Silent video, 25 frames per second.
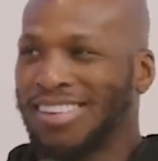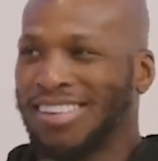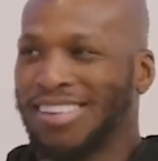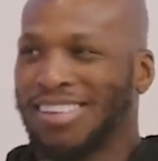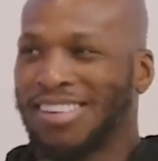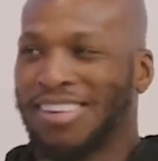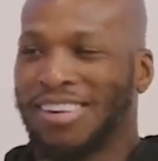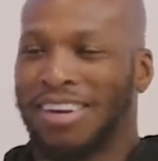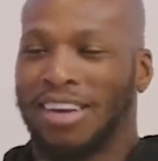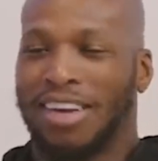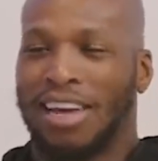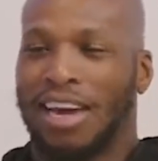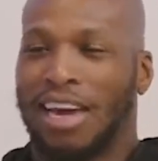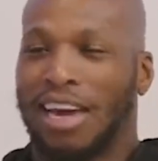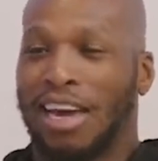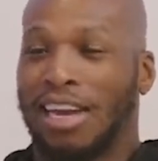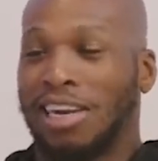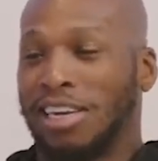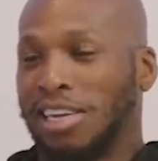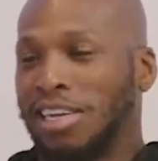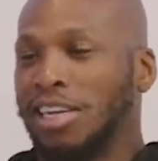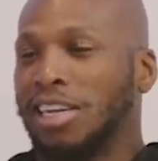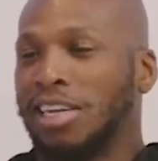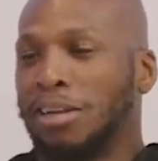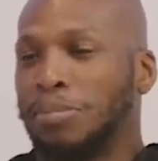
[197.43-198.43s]
So yeah, and
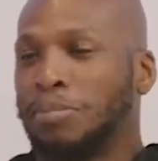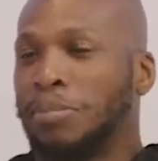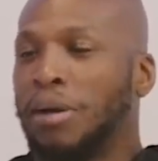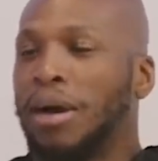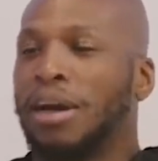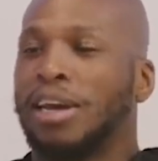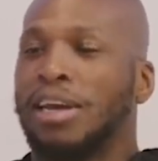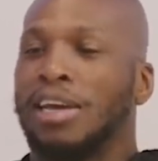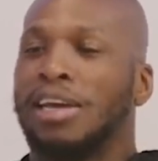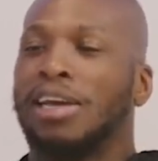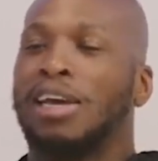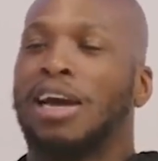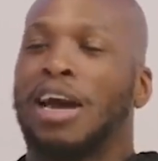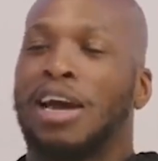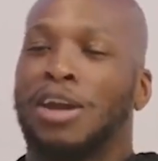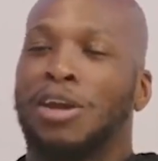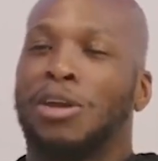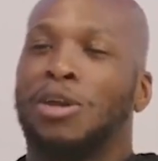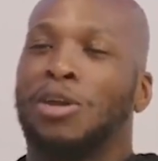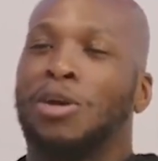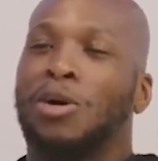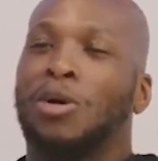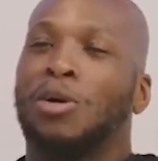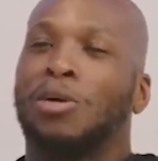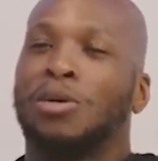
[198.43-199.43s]
he I
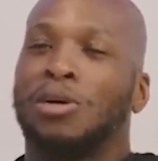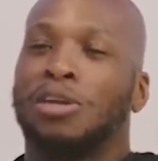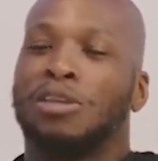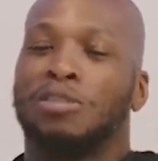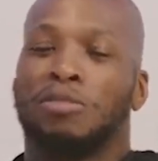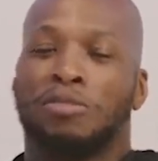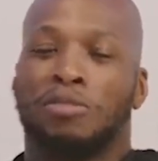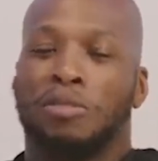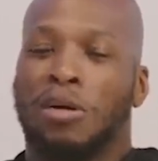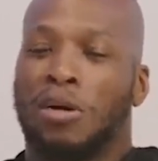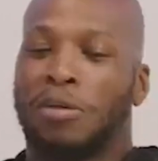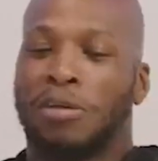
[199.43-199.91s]
know is